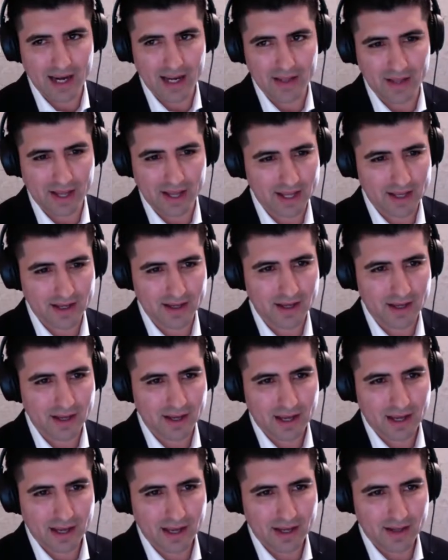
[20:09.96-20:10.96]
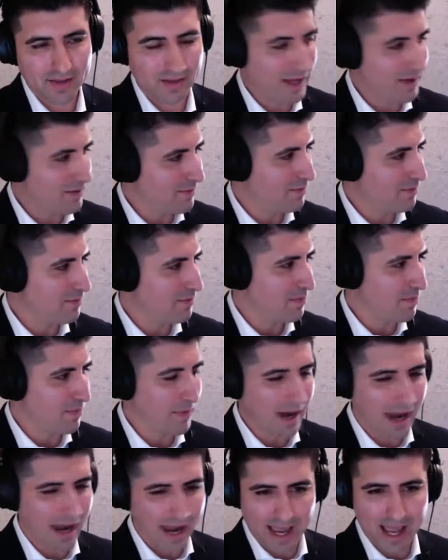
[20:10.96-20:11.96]
like, like,
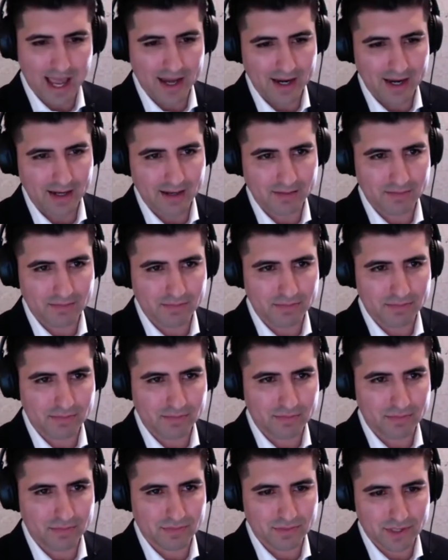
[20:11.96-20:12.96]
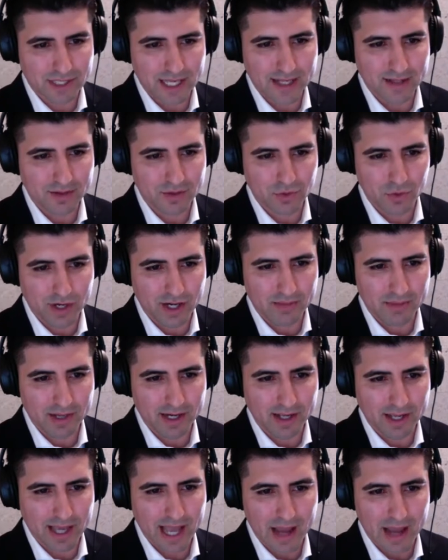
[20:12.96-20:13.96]
I had a 10, 20
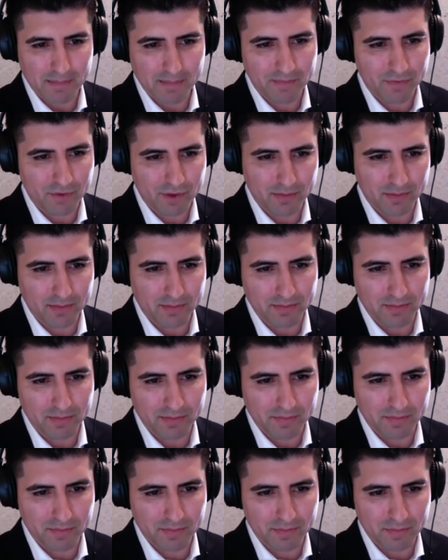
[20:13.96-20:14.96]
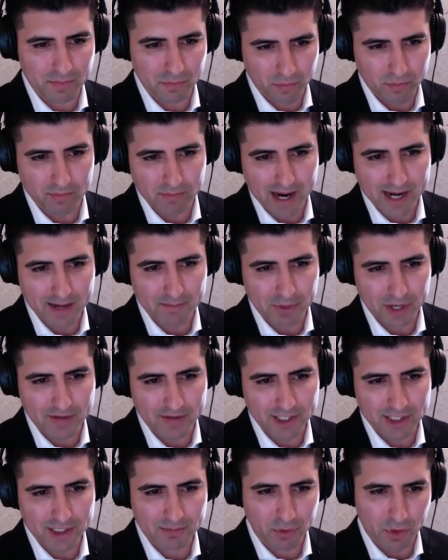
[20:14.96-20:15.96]
minute gap from my
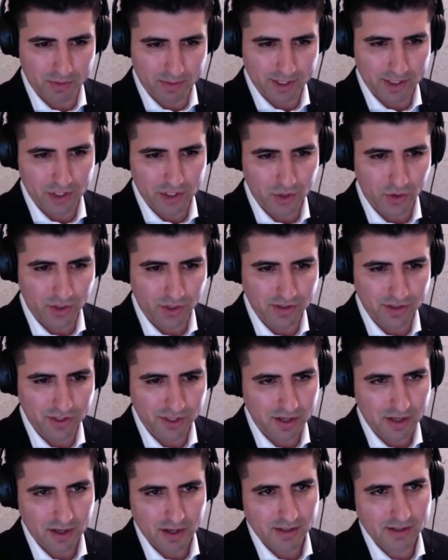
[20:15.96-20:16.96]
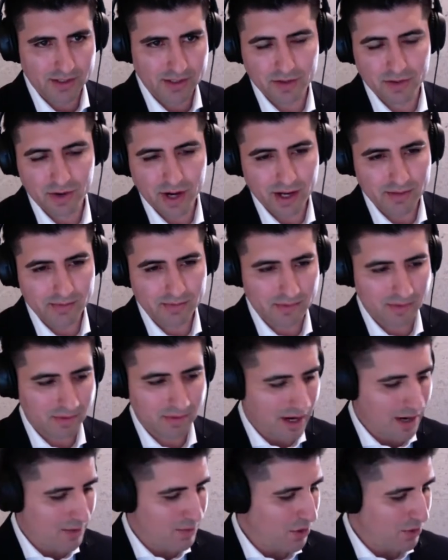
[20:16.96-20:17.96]
previous appointment to yours. I said, great.
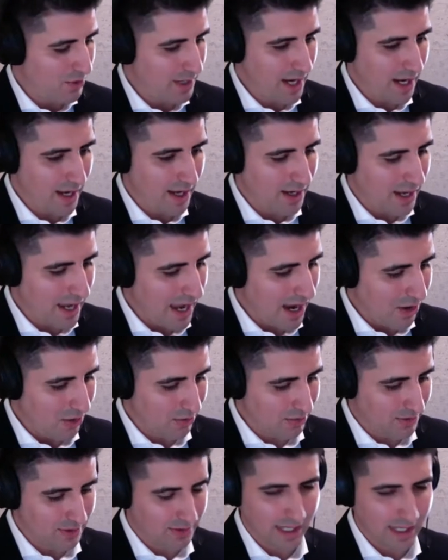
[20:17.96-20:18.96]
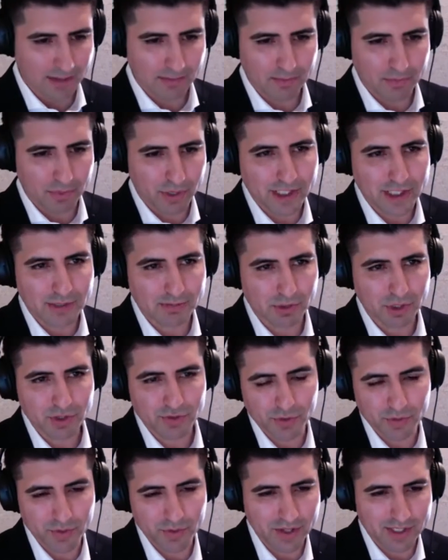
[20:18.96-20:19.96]
I wrote out 10 principles
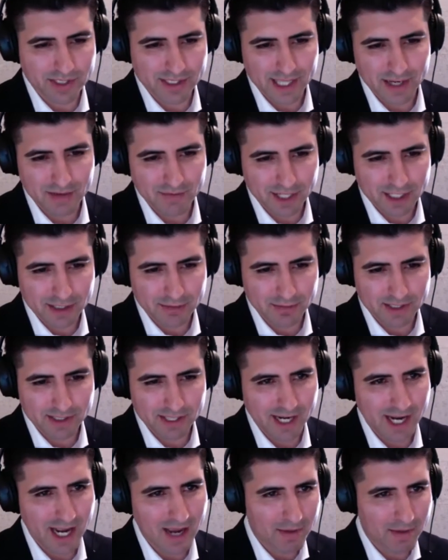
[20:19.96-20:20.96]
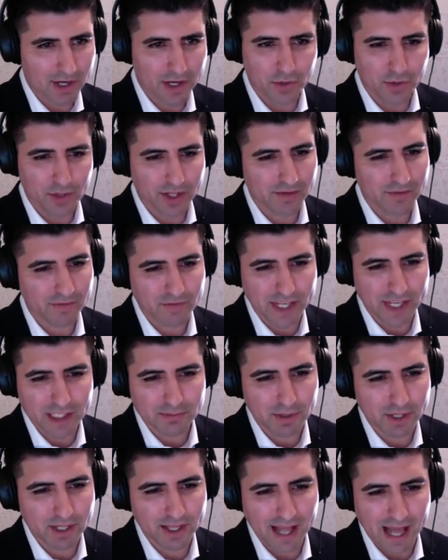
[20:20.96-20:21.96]
for real estate investment today. I'm going to do a
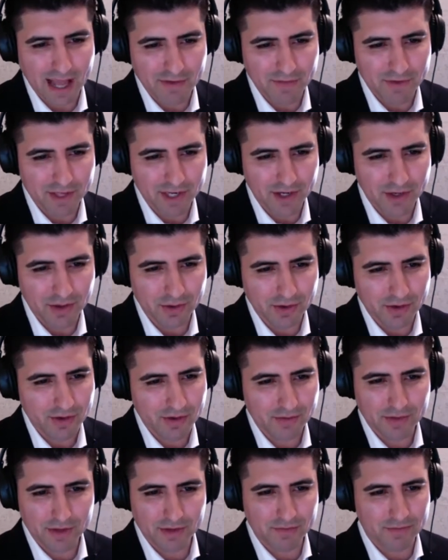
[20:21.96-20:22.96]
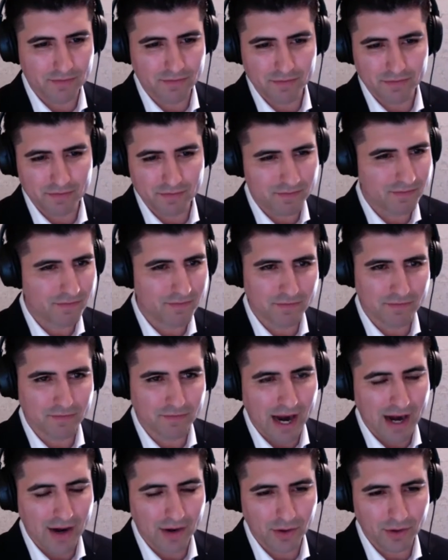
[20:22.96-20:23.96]
Facebook Live video. Then
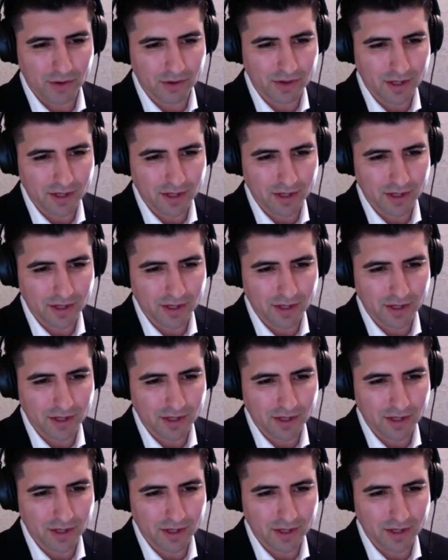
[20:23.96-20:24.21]
viral